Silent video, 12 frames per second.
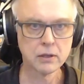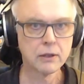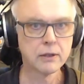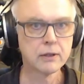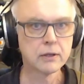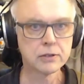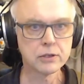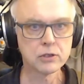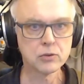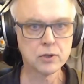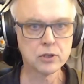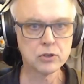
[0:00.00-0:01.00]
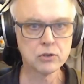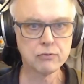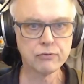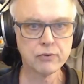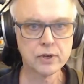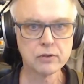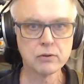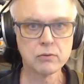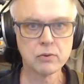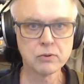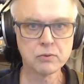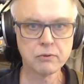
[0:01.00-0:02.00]
It's a 22 fret
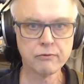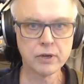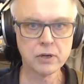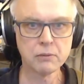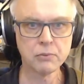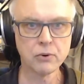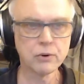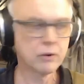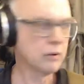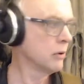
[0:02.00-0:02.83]
rosewood fingerboard.